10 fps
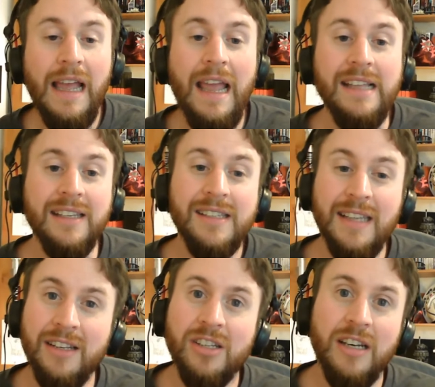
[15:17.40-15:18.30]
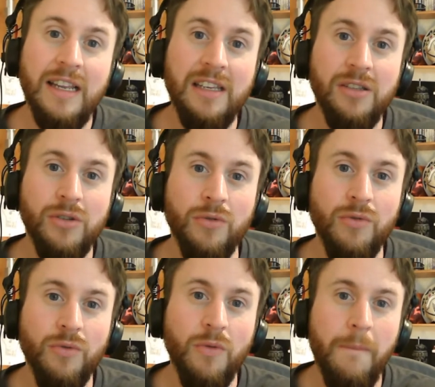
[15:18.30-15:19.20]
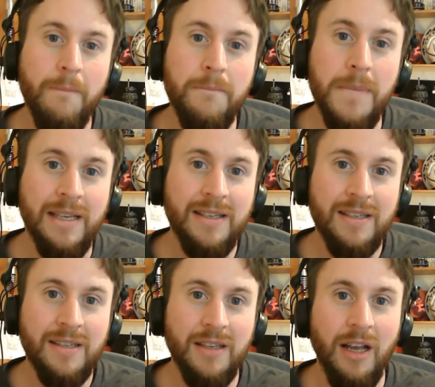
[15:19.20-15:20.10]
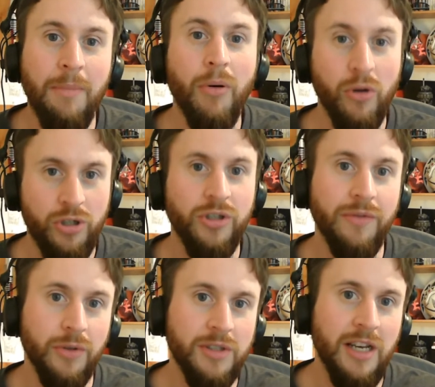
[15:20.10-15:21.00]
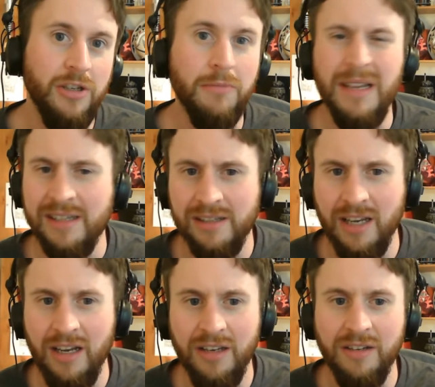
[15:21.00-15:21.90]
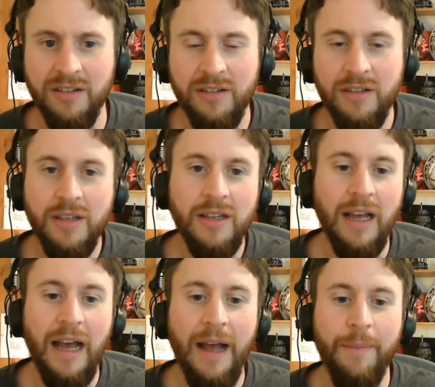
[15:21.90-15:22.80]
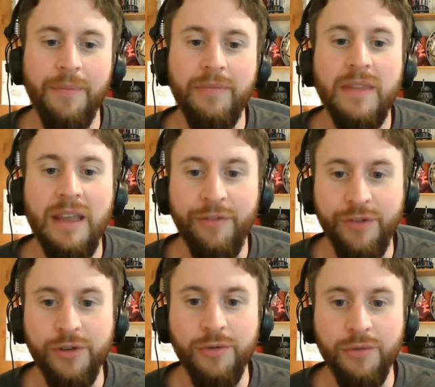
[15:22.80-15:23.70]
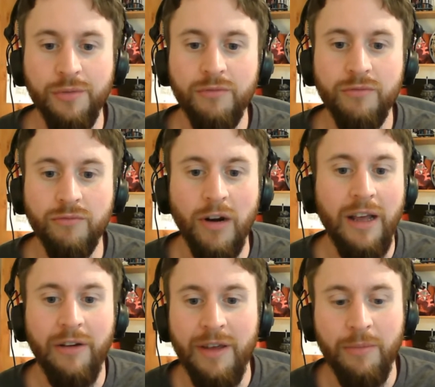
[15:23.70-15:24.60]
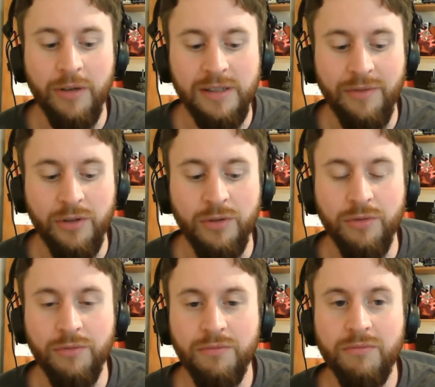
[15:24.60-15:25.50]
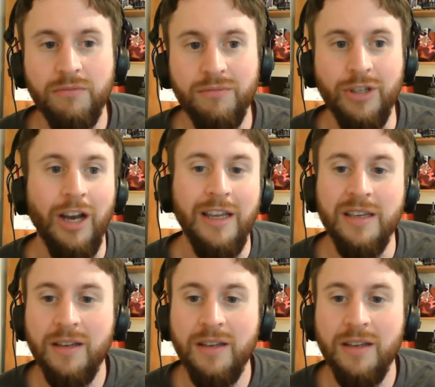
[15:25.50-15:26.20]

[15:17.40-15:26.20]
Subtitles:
it's essentially you miss a portion of your turn. You miss a turn if you run out of hit points, if you die.